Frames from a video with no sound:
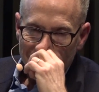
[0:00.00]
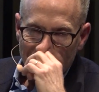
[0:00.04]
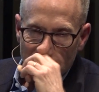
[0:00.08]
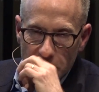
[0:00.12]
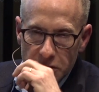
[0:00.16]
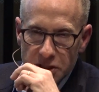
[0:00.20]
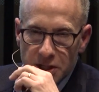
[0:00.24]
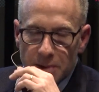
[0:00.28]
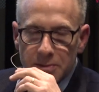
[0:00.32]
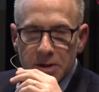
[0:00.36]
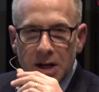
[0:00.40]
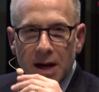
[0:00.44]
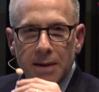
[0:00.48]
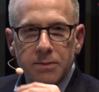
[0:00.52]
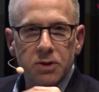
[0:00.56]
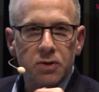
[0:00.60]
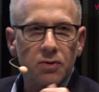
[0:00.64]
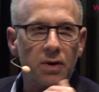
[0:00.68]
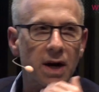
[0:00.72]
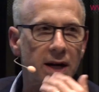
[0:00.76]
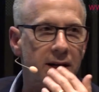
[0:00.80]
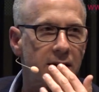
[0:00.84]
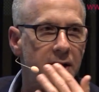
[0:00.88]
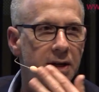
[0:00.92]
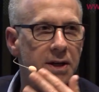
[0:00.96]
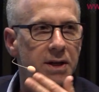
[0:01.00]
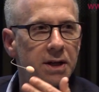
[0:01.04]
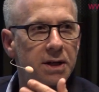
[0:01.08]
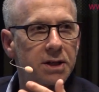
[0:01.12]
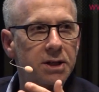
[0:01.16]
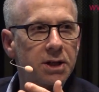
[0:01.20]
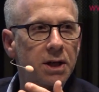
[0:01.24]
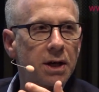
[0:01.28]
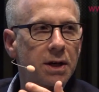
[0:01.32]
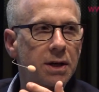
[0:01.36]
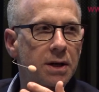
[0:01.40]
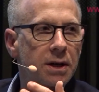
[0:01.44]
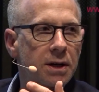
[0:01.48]
Sometimes
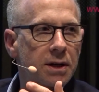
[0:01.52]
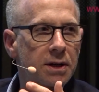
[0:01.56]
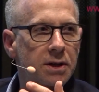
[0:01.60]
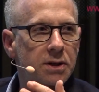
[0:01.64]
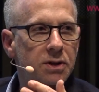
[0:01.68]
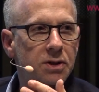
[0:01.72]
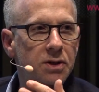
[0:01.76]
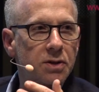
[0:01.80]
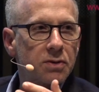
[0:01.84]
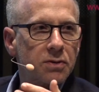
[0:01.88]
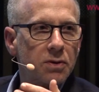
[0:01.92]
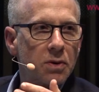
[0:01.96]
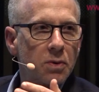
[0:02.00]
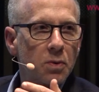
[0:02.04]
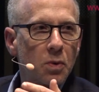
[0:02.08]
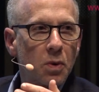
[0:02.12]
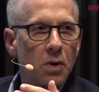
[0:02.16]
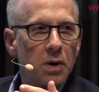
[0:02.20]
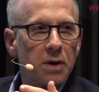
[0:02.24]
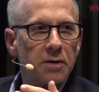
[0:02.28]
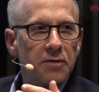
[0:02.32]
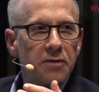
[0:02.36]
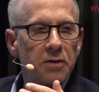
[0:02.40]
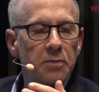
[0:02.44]
recognition is the reward